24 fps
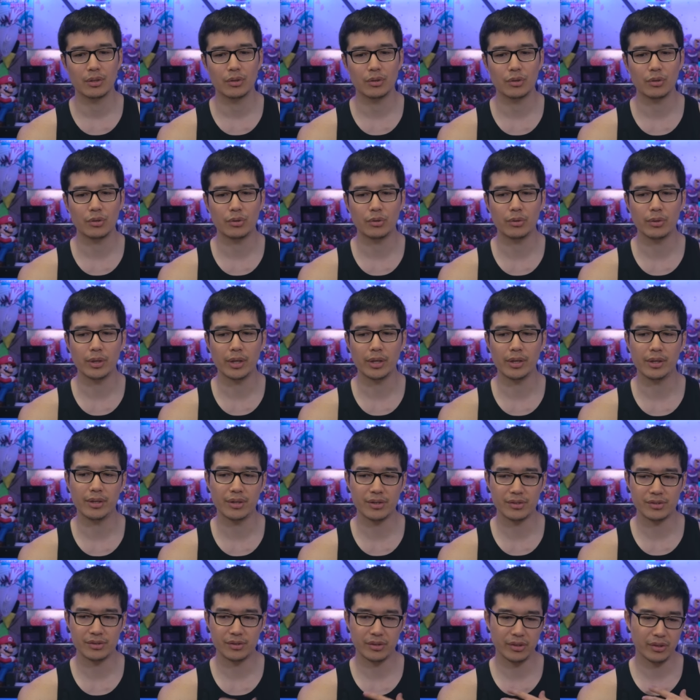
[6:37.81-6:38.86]
who
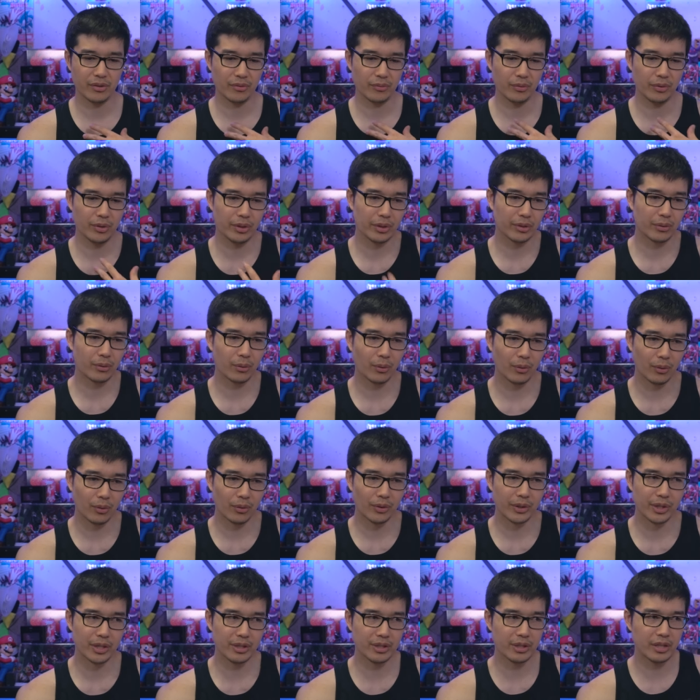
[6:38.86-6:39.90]
is, you know, really cool.
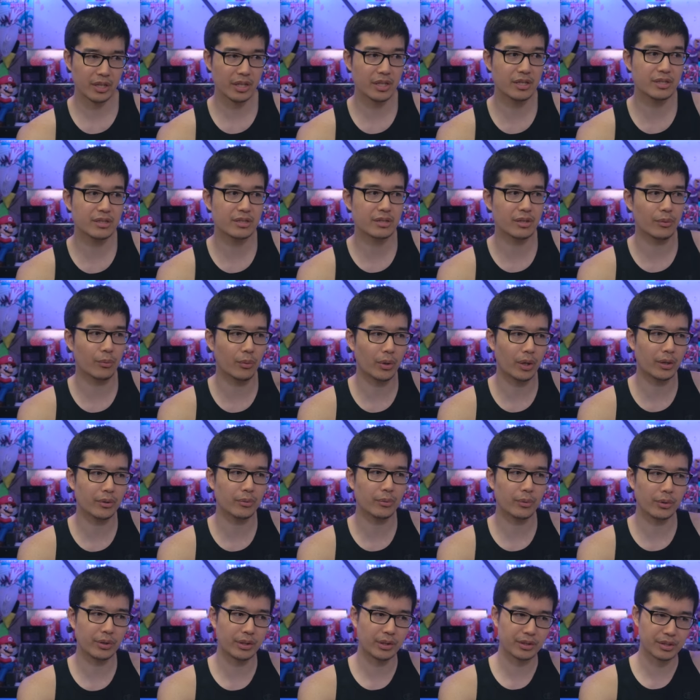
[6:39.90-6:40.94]
He He's the one
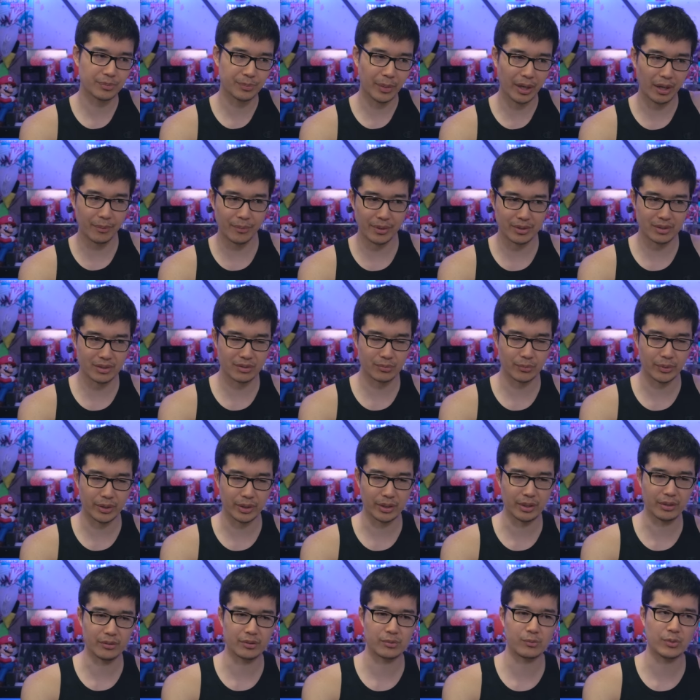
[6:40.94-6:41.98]
who with the Spider-Man
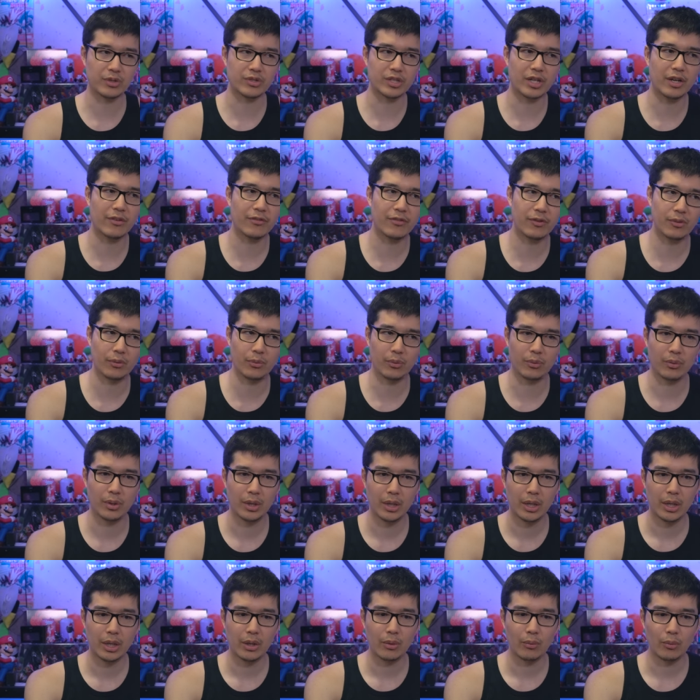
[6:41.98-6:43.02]
swinging, which I feel
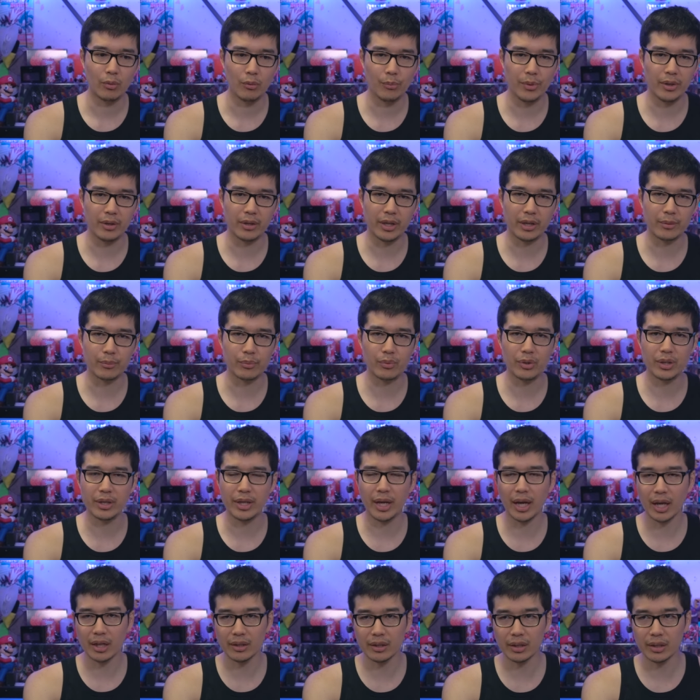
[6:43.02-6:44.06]
would be like pretty
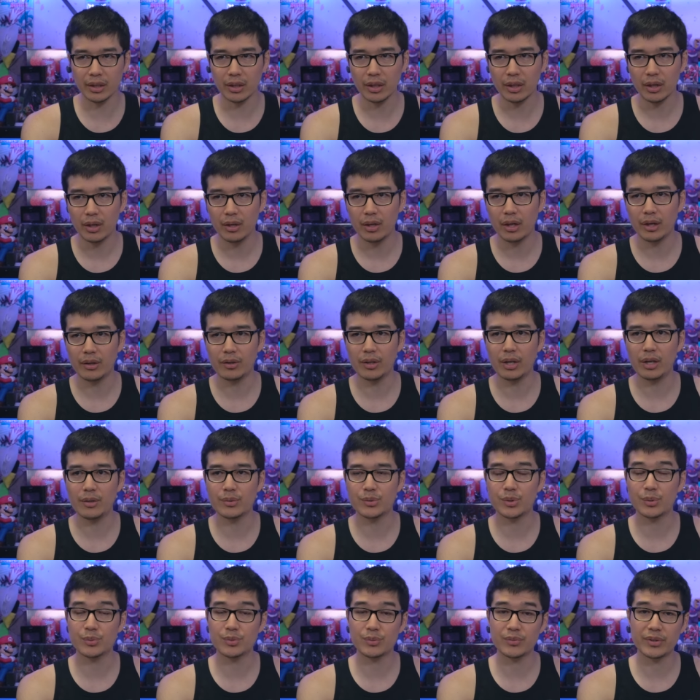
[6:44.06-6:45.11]
handy in
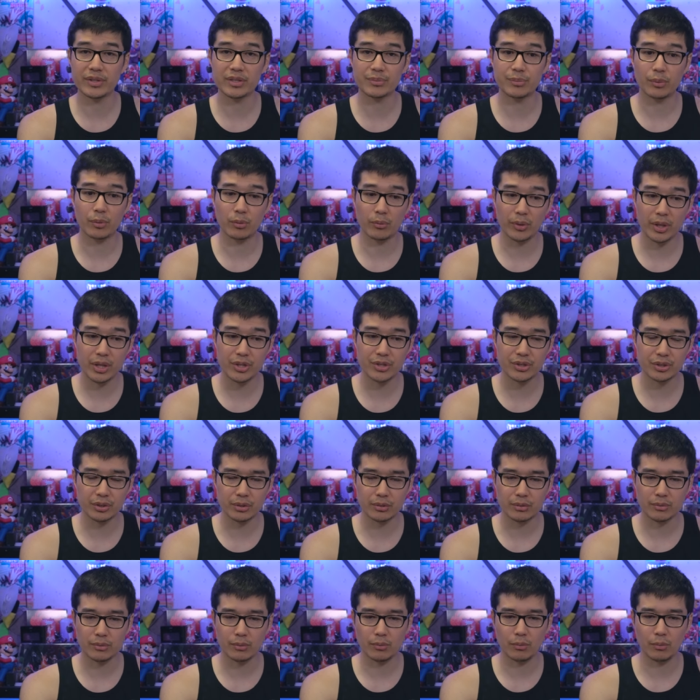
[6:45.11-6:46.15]
terms of exploration.
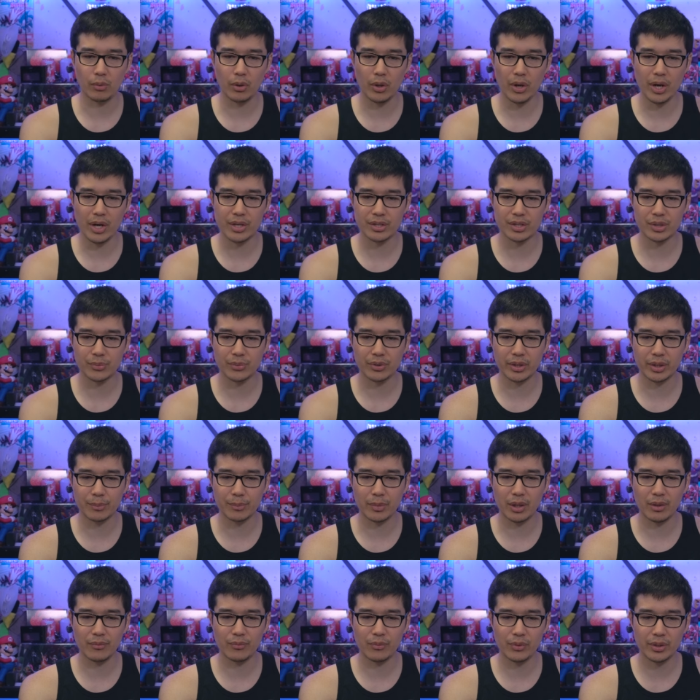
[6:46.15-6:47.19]
Whereas someone like
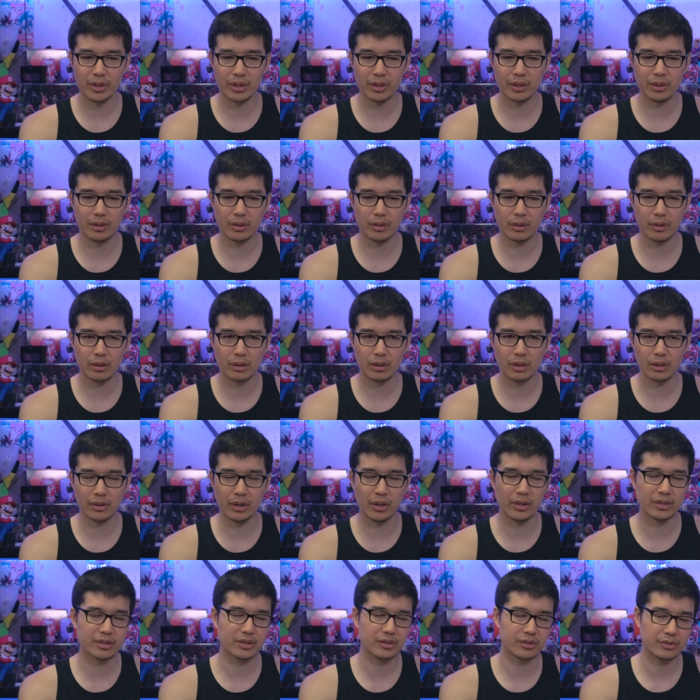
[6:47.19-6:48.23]
Mavuika,
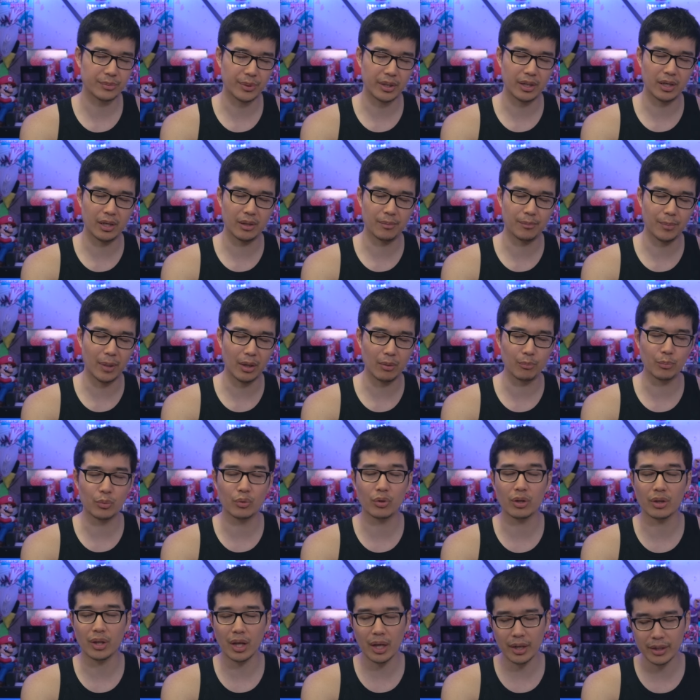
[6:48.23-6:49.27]
no, excuse me, uh,
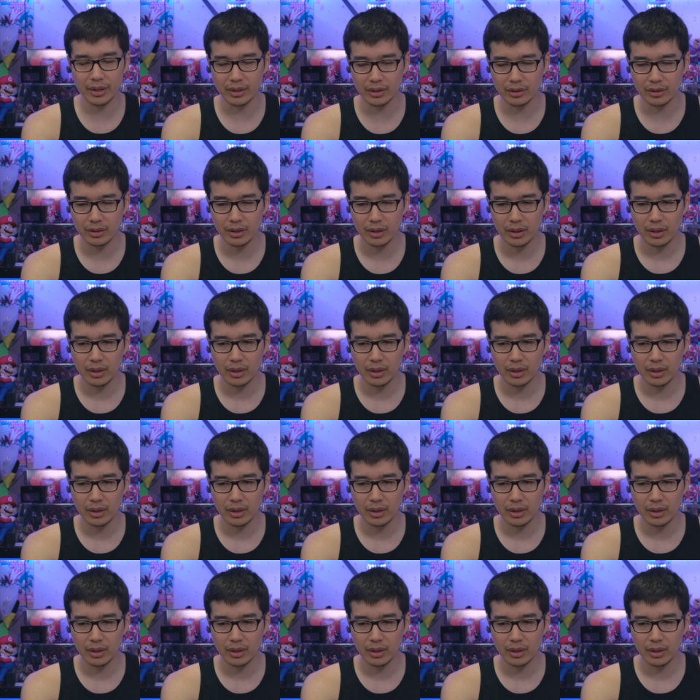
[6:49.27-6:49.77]
Mualani,